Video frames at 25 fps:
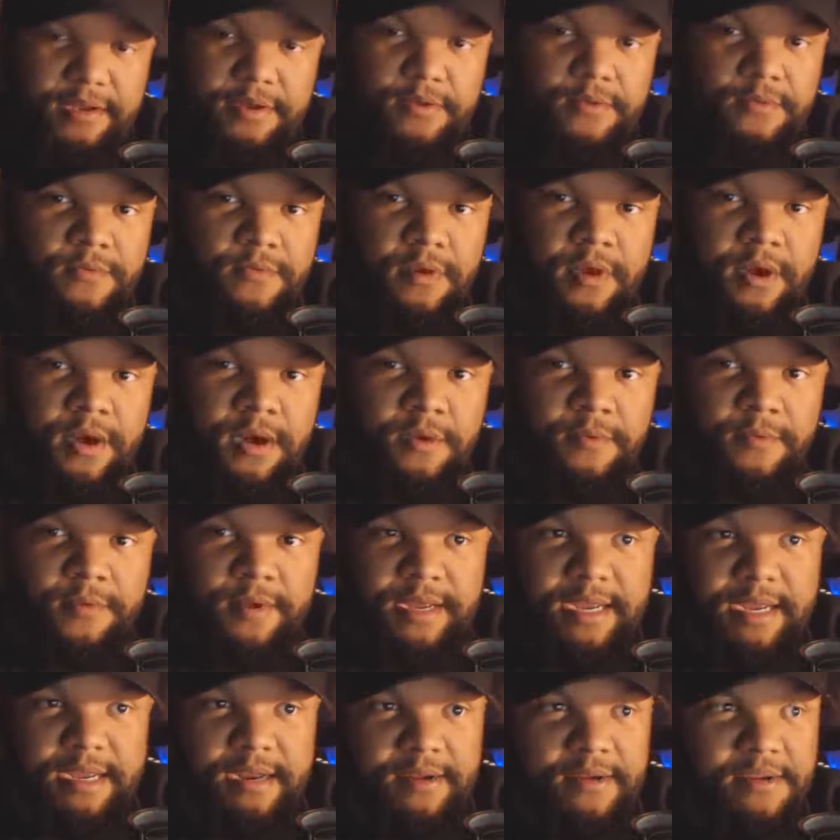to Raw, where
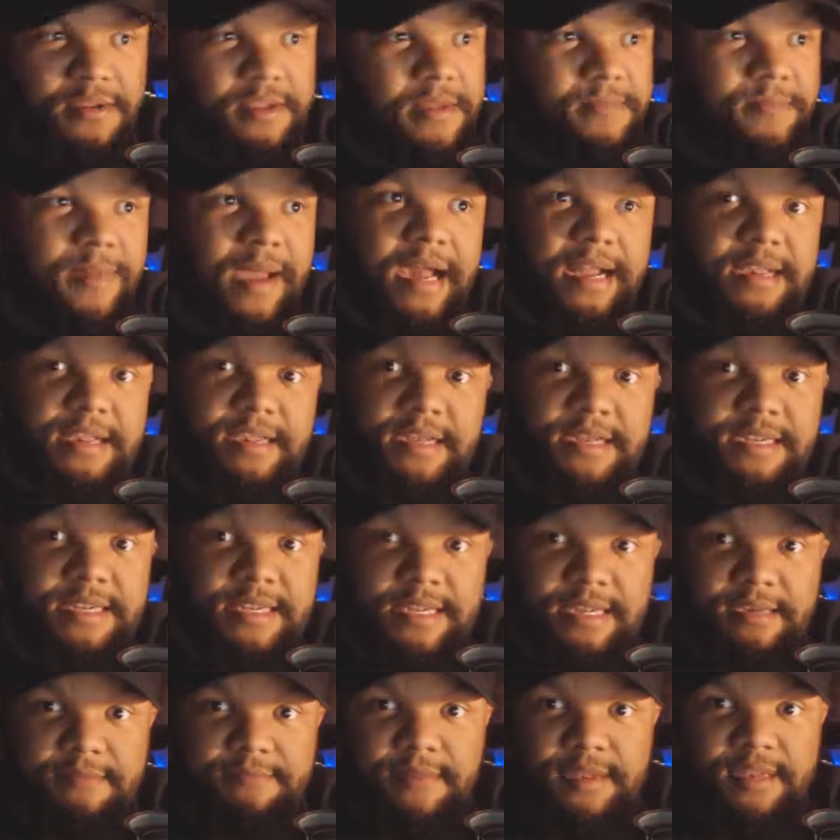you get all these backstage
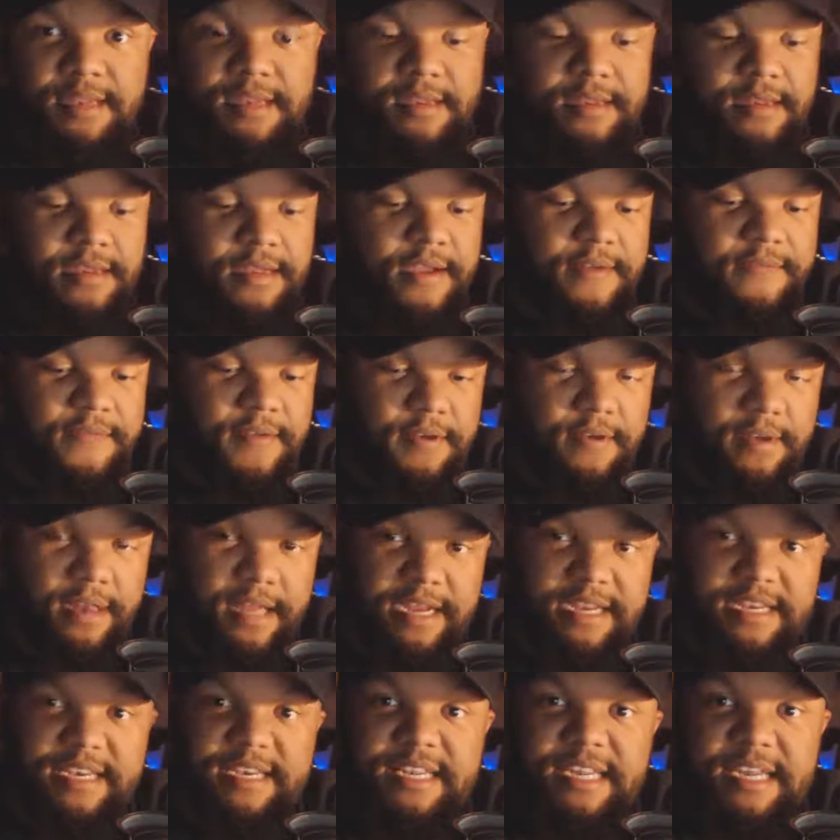segments and stuff, and they're
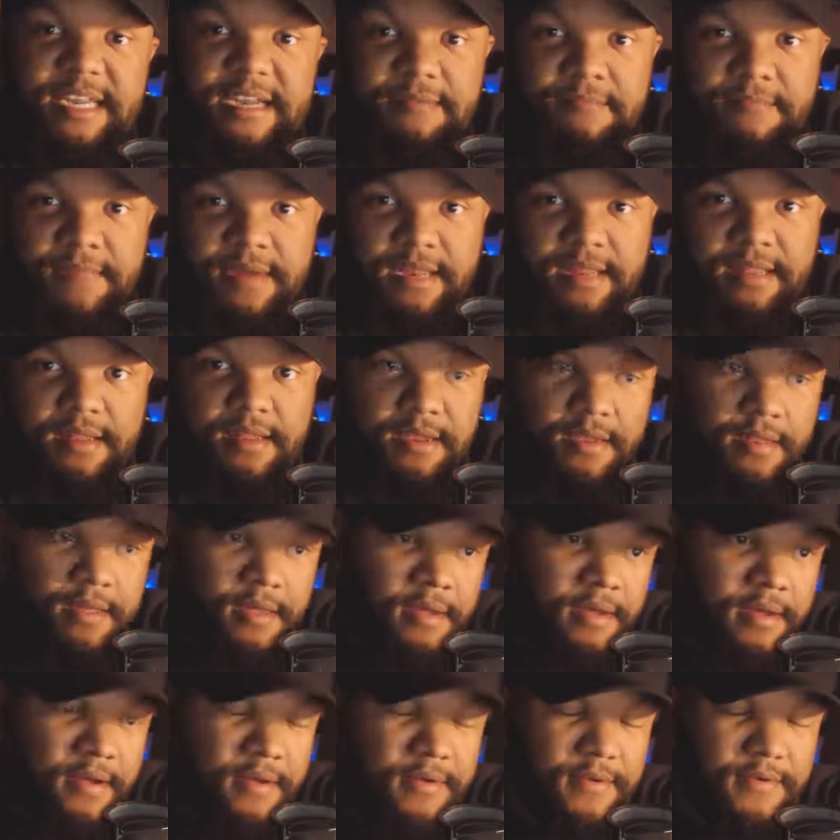like 10 minutes
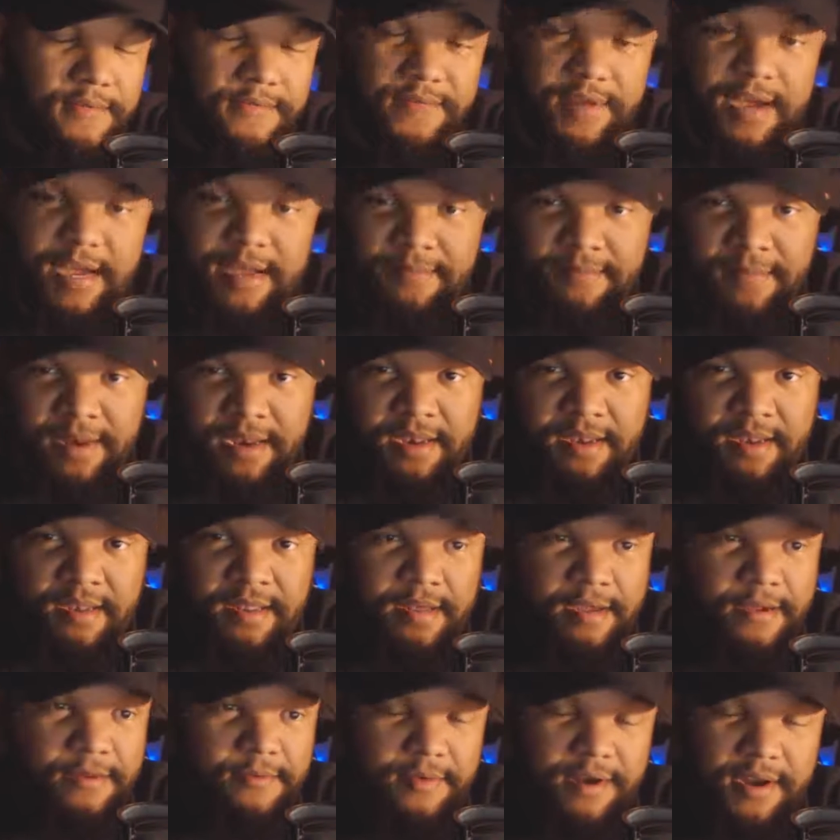long or 5 minutes
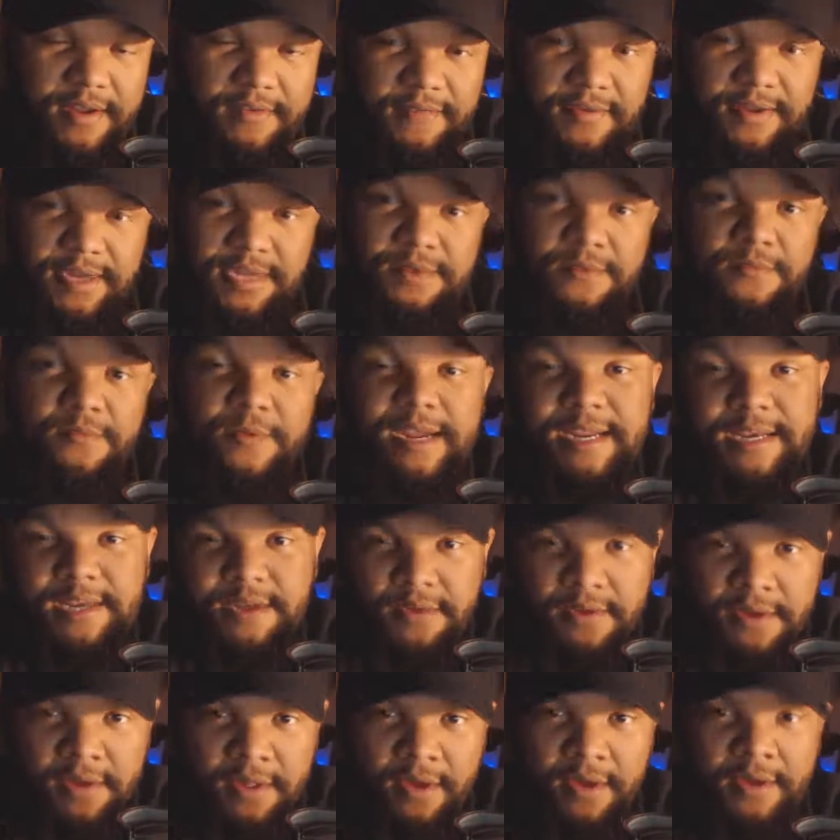long, whatever. It's just way
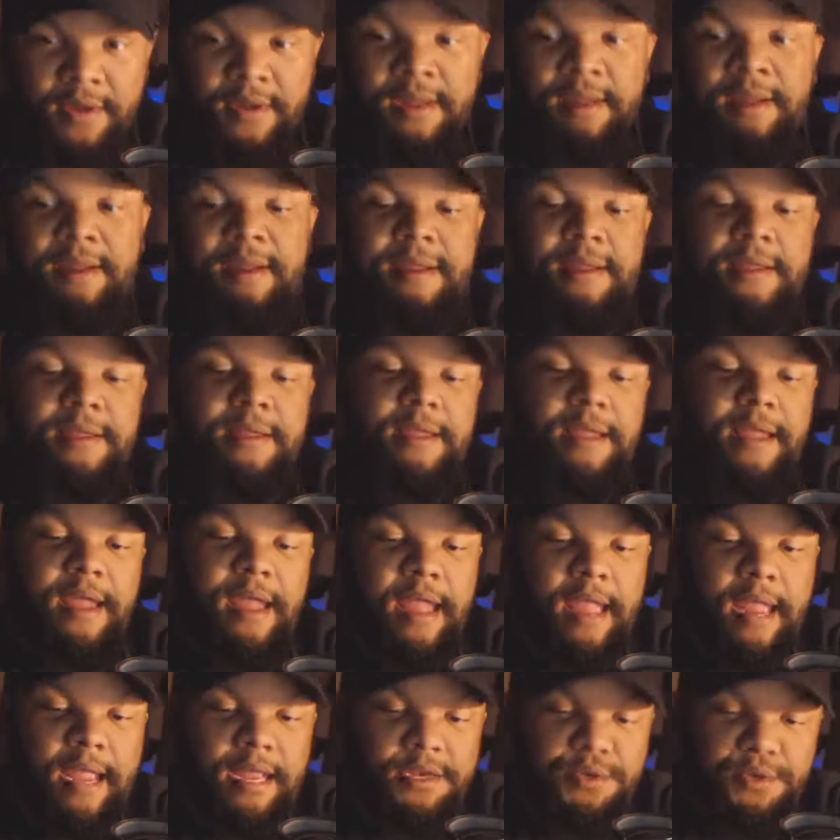too long
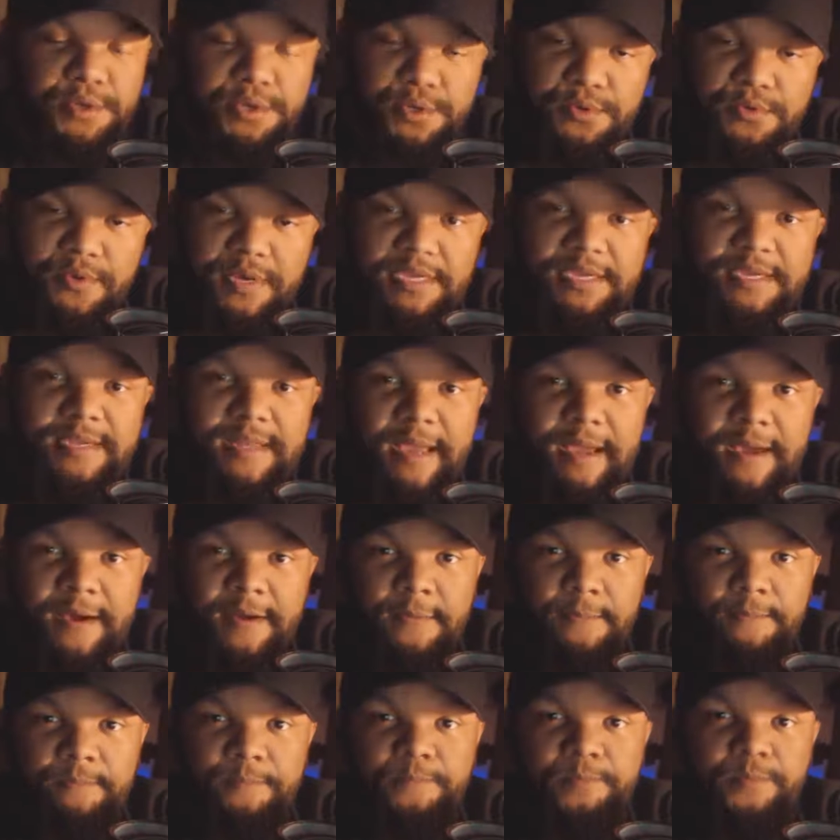and stretched
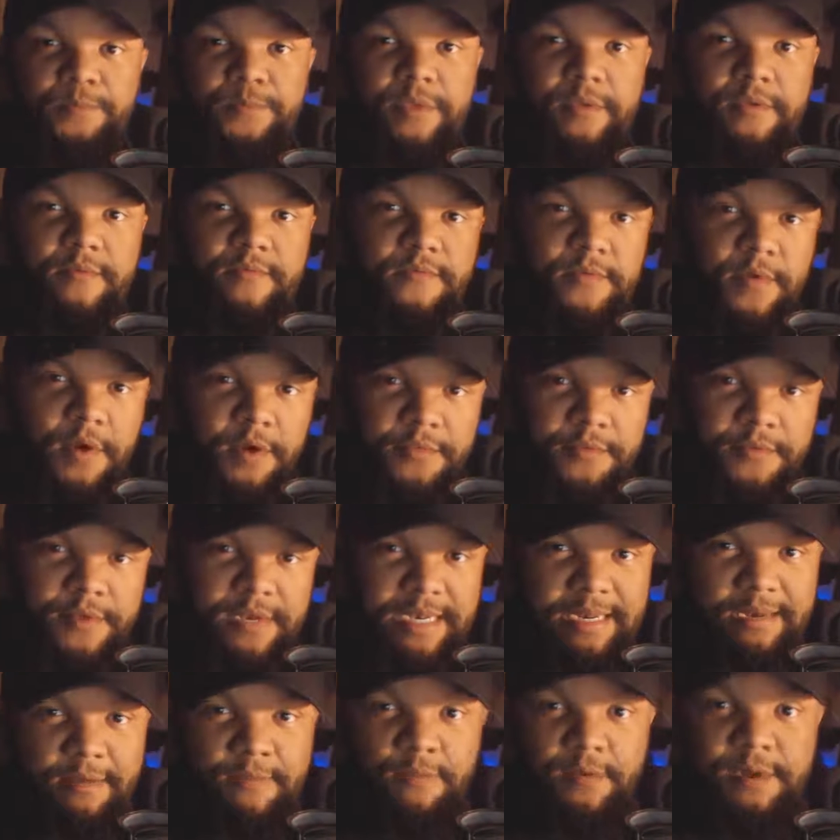out farther
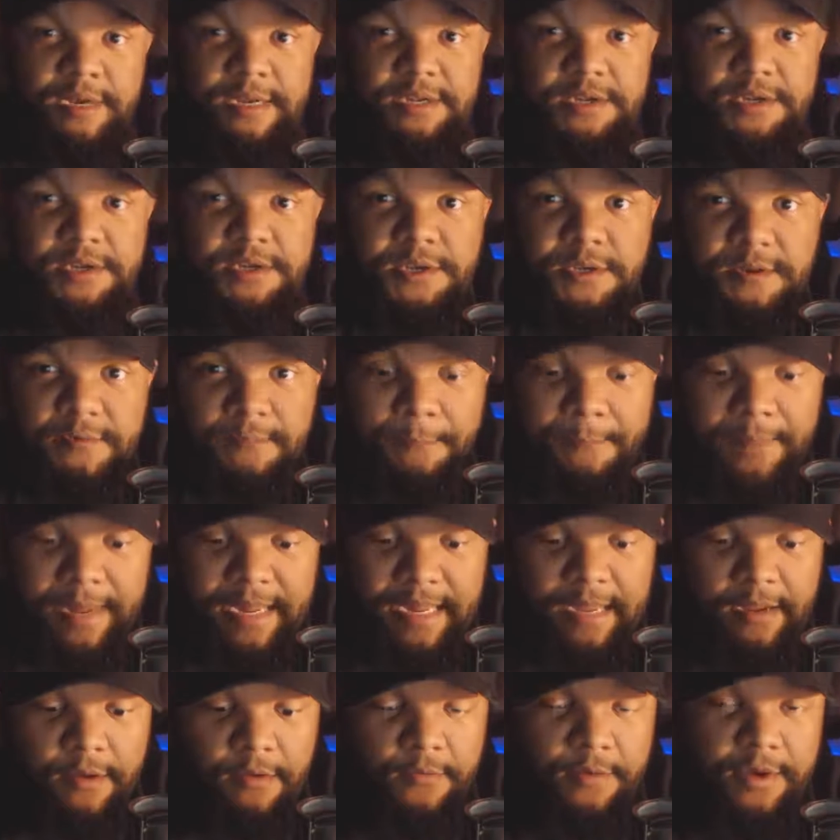than what it should
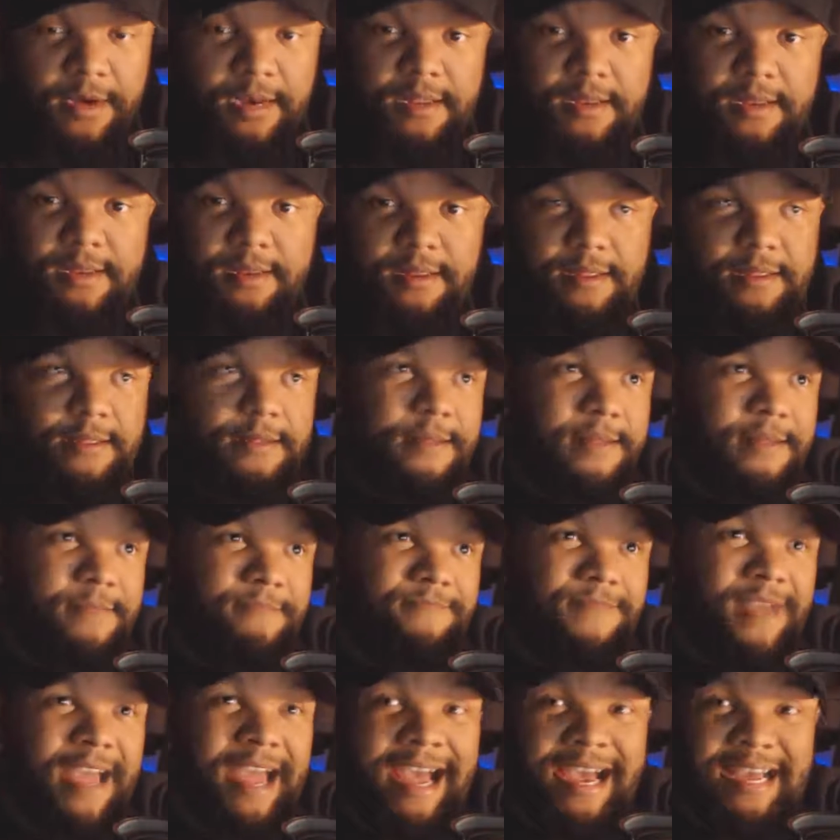be or what it
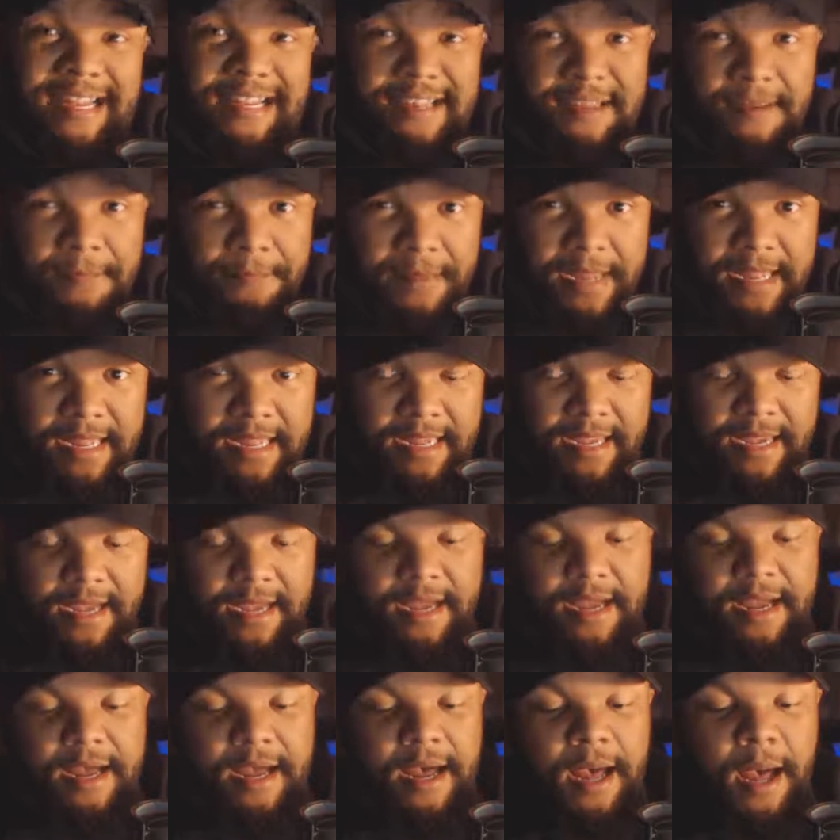has to be.
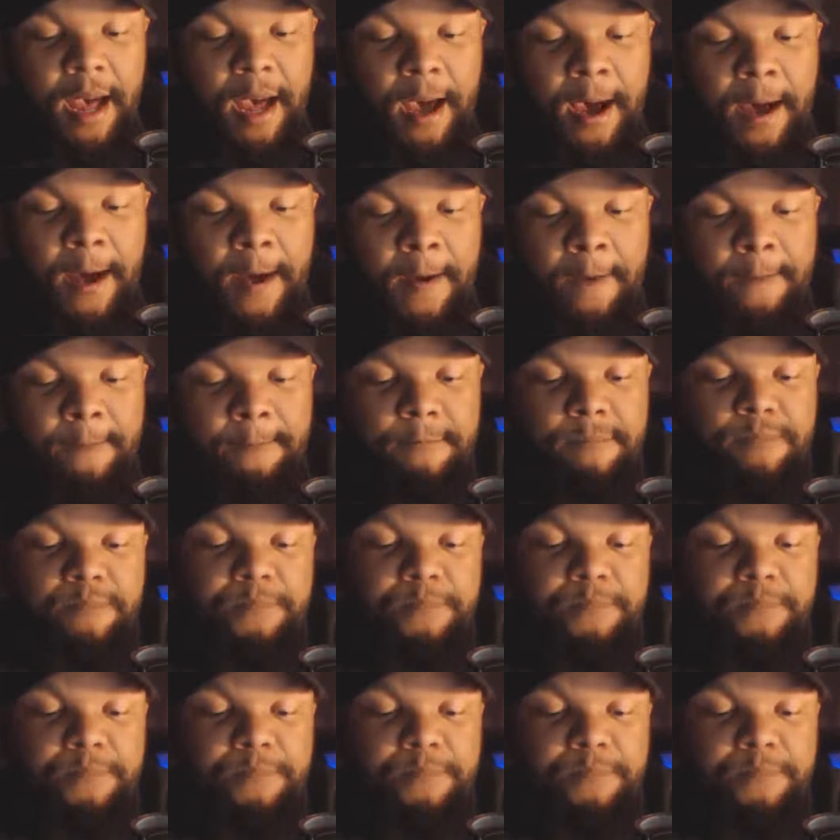So